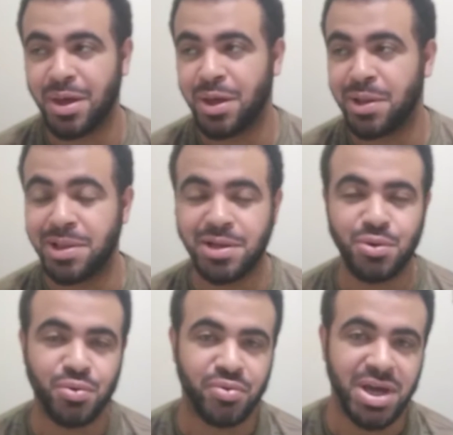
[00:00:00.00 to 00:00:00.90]

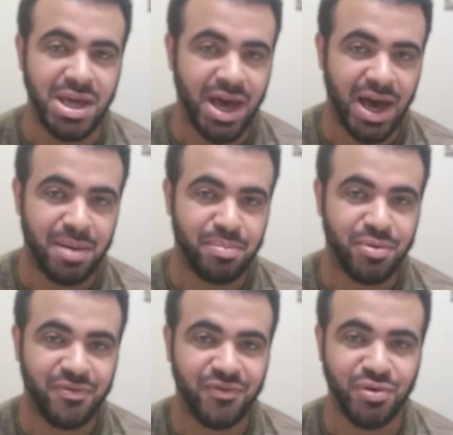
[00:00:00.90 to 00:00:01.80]
little recap
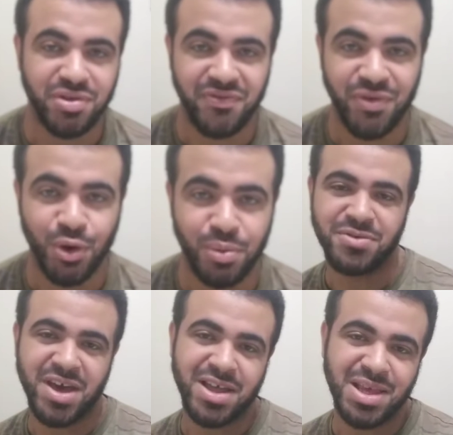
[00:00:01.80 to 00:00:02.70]
for the film.
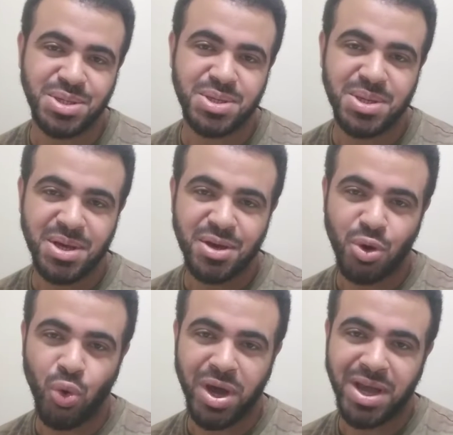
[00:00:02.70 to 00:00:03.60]
Let's
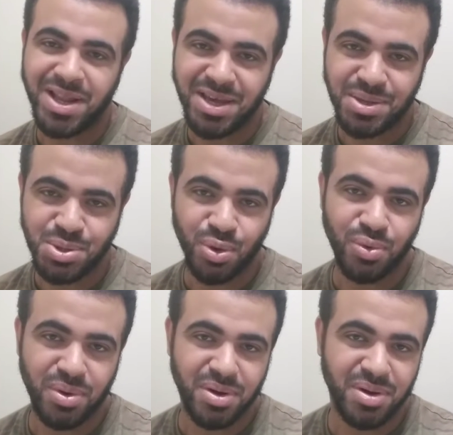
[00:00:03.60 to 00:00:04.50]
quickly
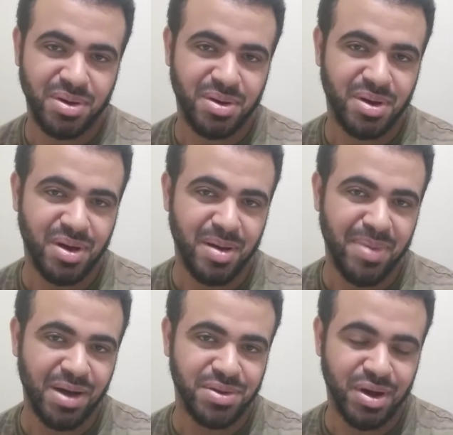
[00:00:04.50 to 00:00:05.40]
talk
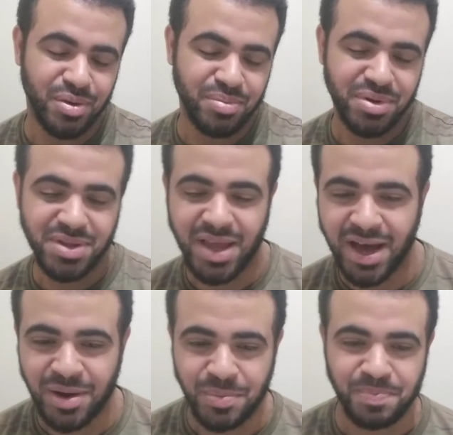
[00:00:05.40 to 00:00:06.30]
about Nope.
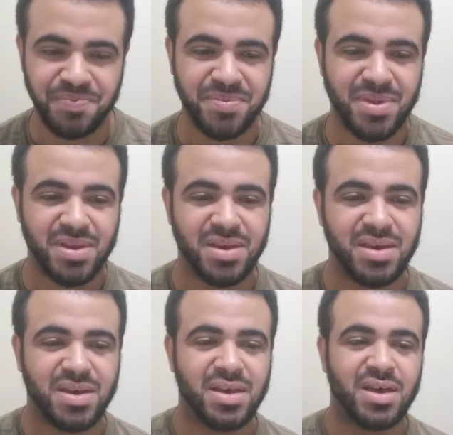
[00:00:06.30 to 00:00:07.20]
Now,
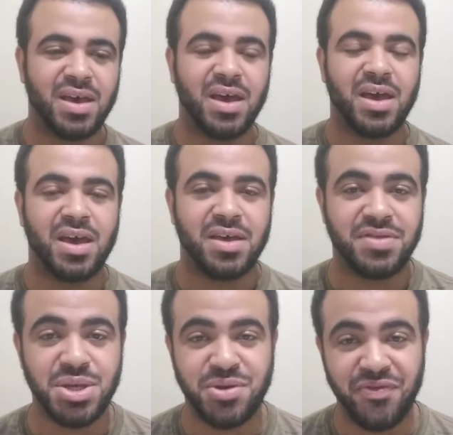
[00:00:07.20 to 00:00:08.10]

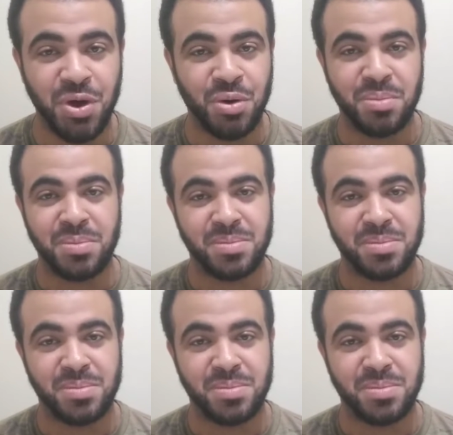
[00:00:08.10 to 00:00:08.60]
this film